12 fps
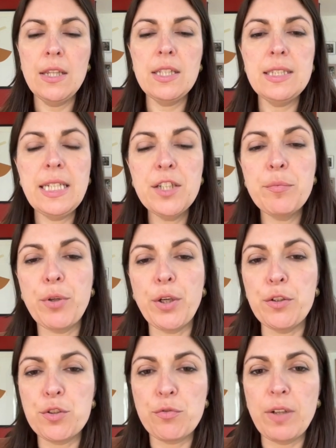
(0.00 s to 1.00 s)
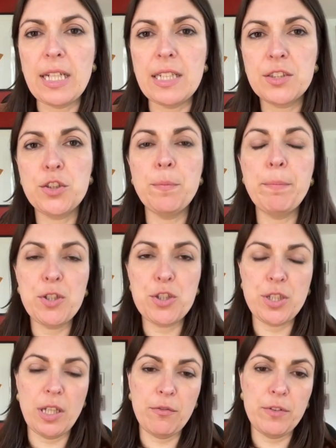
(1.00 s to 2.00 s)
The second approach relates to
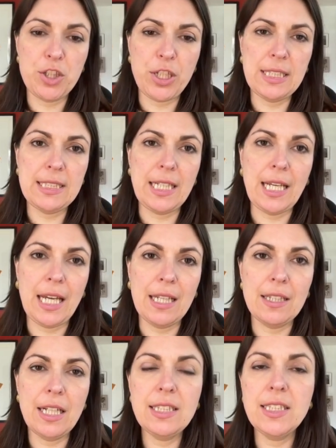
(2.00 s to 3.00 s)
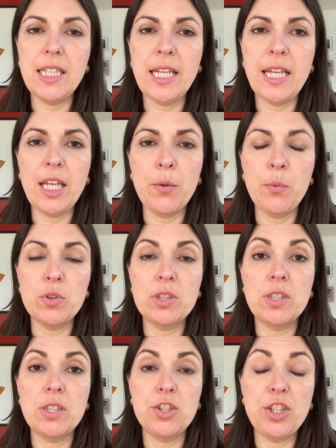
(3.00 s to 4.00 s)
budgeting for GESI, and the lesson here
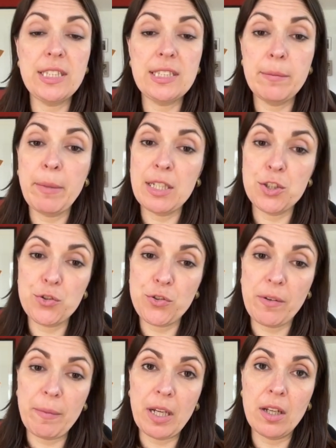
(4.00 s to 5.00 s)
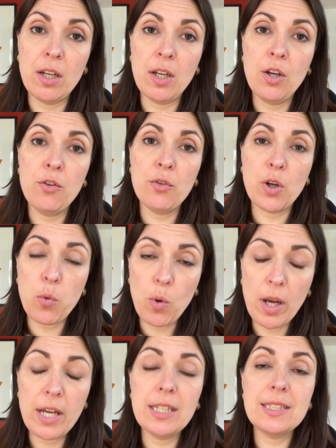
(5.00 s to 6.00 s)
was that GESI mainstreaming
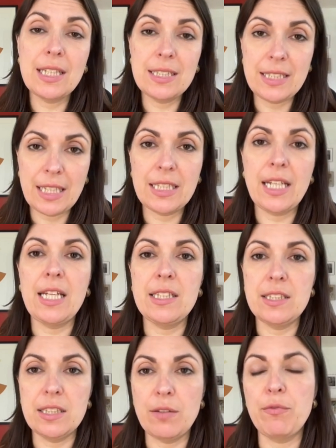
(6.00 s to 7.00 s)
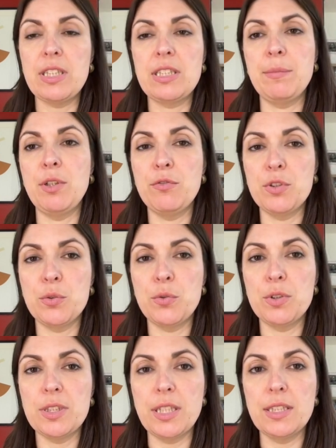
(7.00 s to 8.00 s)
requires a dedicated investment of
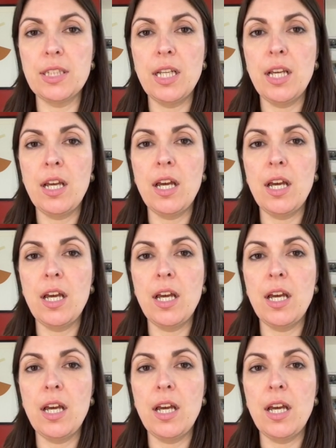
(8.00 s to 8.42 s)
resources,